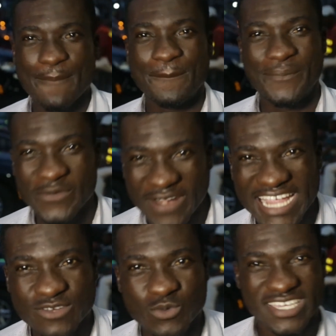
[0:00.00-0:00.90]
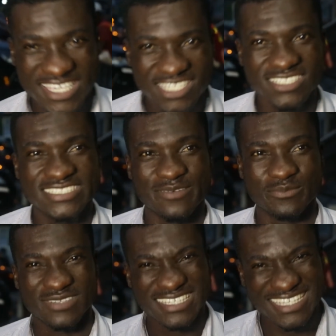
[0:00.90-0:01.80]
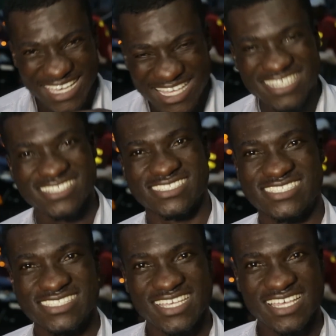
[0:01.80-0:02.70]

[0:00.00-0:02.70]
and pride will kill them. Girls!